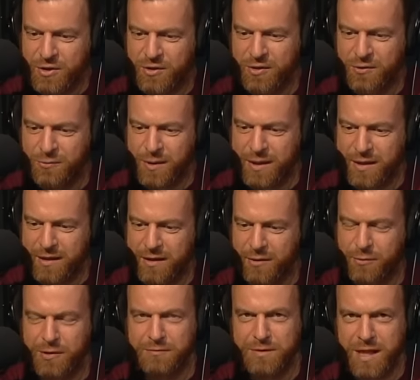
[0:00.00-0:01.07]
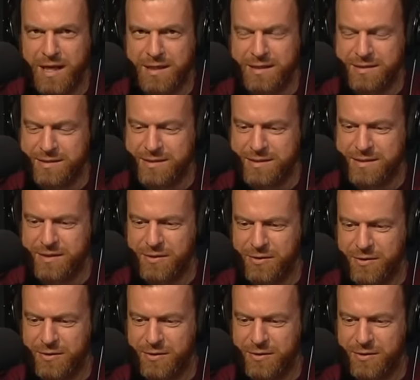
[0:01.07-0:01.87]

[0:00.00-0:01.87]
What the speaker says: Gerwig, whoever that is,